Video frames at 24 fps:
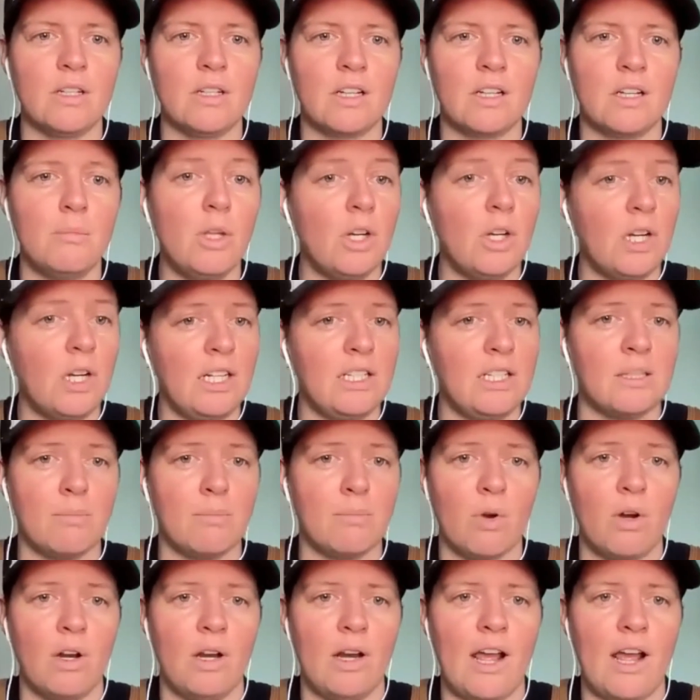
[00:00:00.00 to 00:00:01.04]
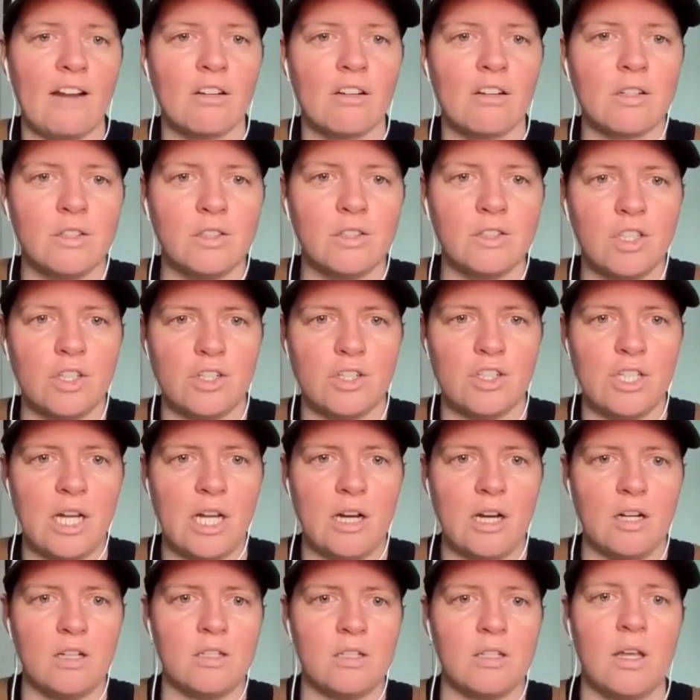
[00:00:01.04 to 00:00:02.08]
community supported agriculture
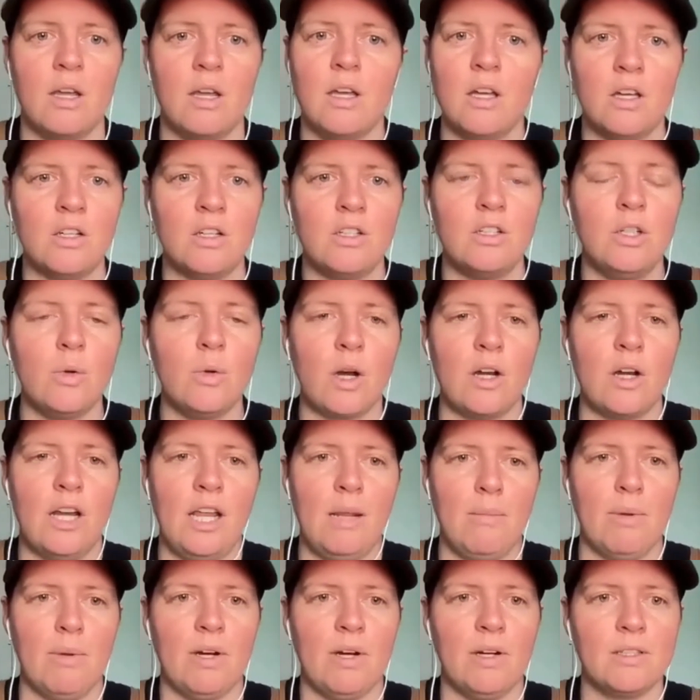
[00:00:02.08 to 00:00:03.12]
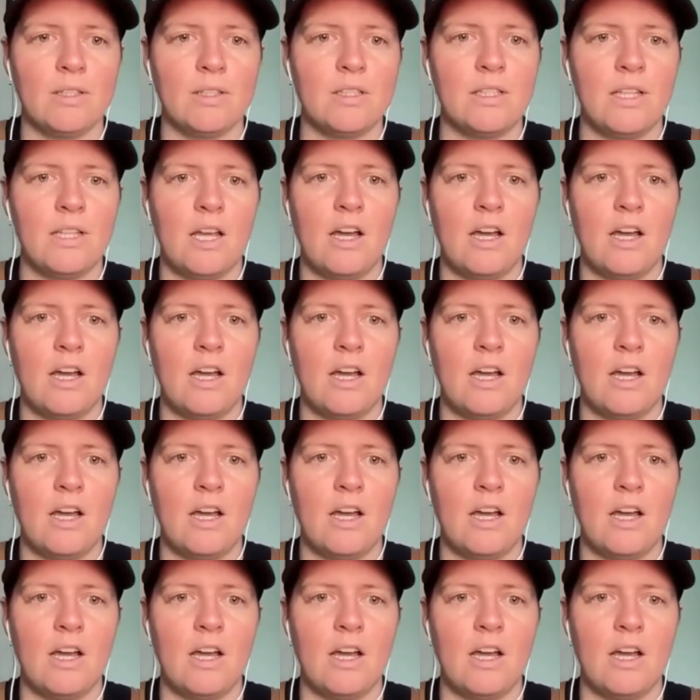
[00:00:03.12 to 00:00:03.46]
shares to our neighbors.